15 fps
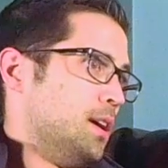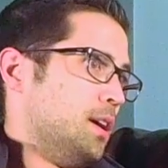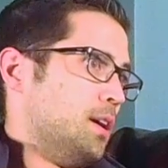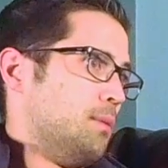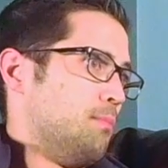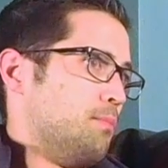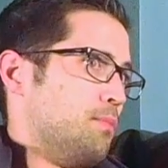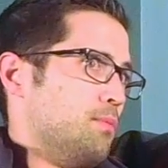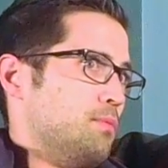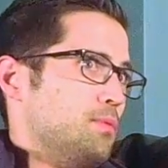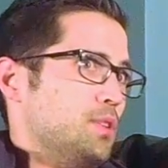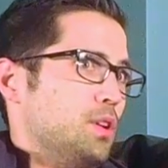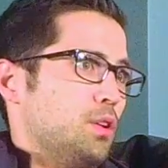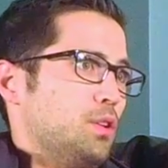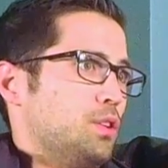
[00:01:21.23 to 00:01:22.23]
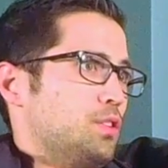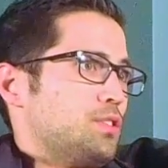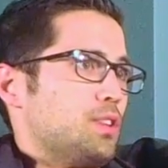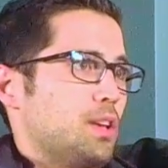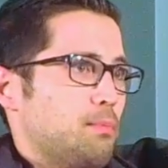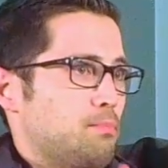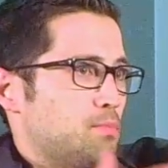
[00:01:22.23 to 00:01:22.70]
Um, you know, you
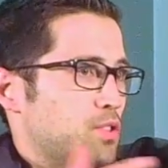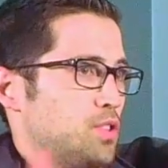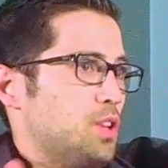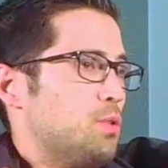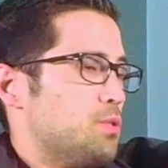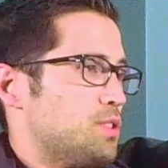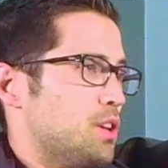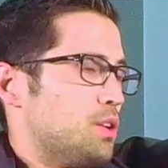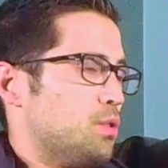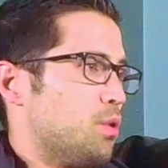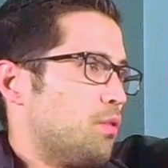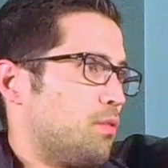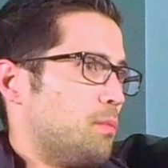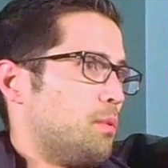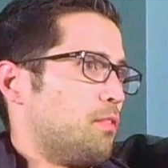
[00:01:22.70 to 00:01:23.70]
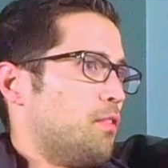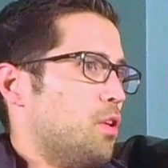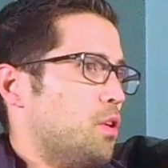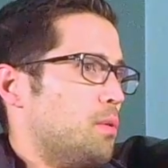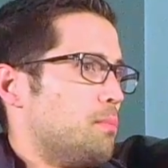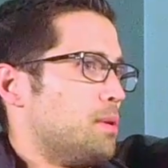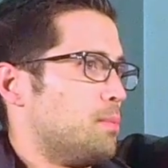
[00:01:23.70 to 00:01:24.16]
just say, see who's at your door from your phone.